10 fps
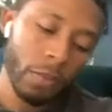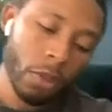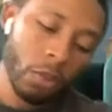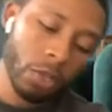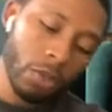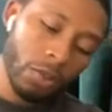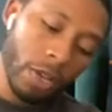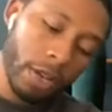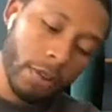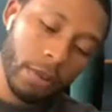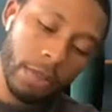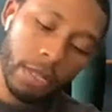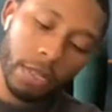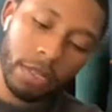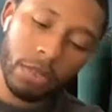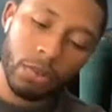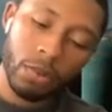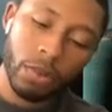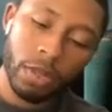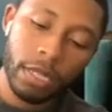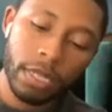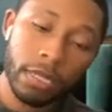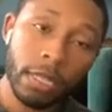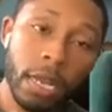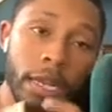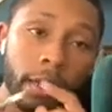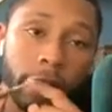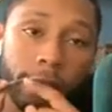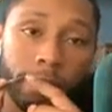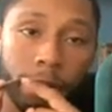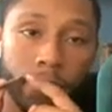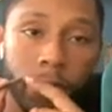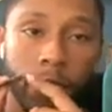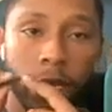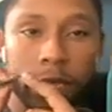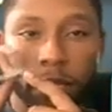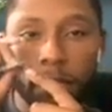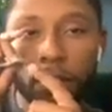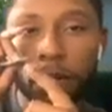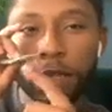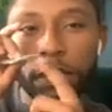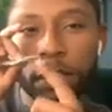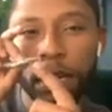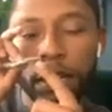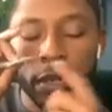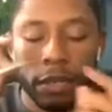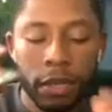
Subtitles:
what you're going to do now is on the side, can't see it, but on the side,